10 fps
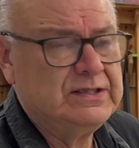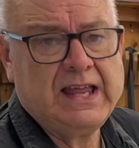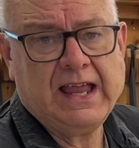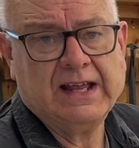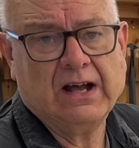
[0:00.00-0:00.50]

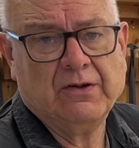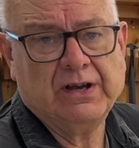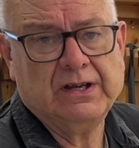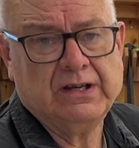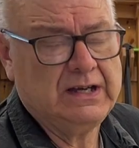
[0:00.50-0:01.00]
just take it
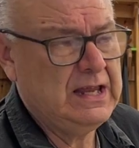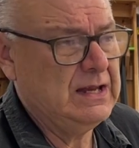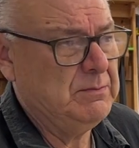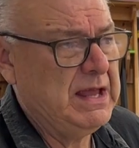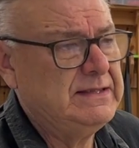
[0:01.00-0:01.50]
out in
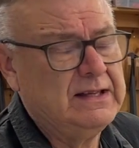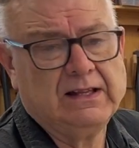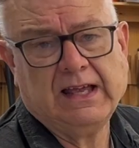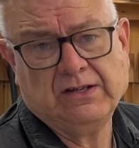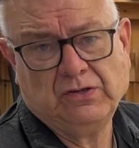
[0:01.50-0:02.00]

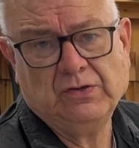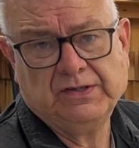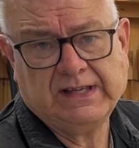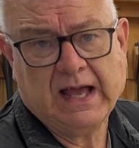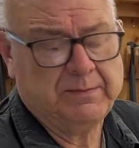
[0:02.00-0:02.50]
basically in
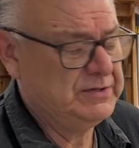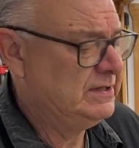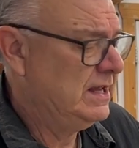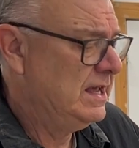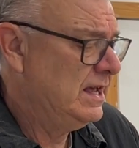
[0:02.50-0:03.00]
2
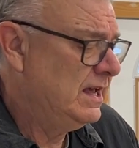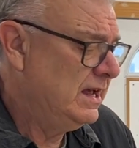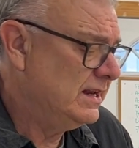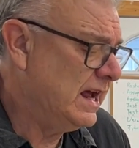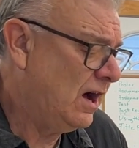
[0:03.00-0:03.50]
steps.
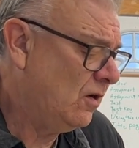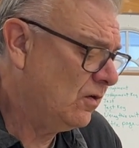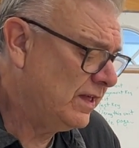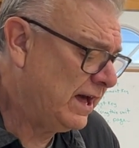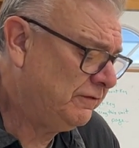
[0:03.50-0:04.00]

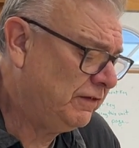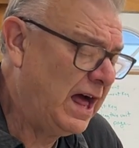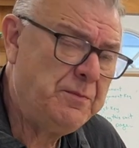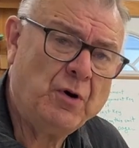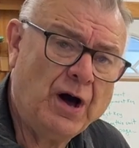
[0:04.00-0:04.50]
Now that
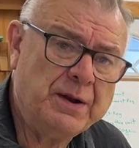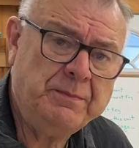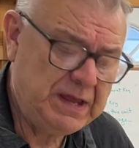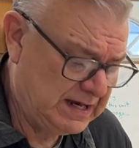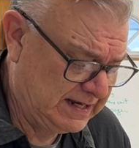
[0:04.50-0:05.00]
flat
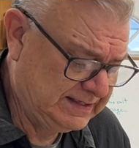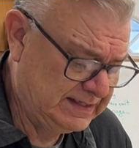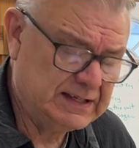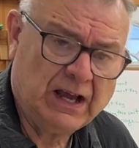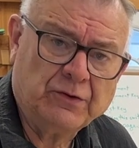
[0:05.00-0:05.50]
bottom bit
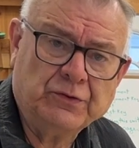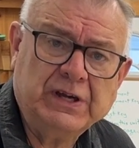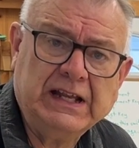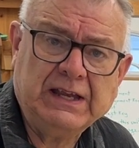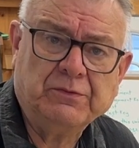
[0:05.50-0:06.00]
isn't a
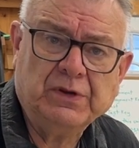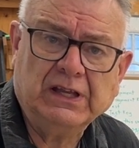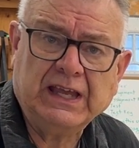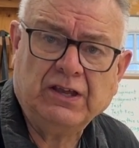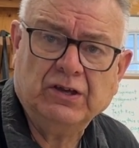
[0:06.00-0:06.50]

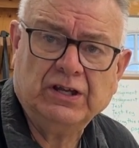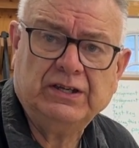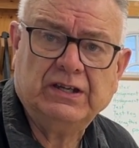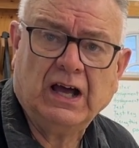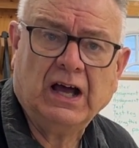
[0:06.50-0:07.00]
really
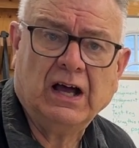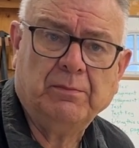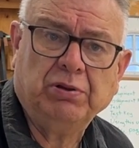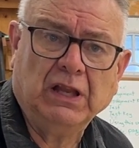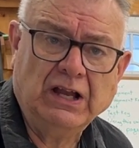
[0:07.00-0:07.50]
good
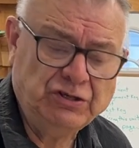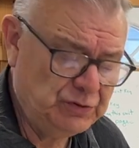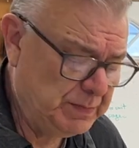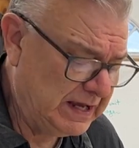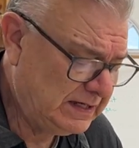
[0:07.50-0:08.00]

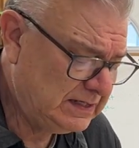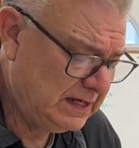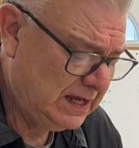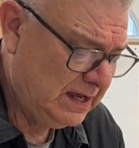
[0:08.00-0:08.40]
plunge bit,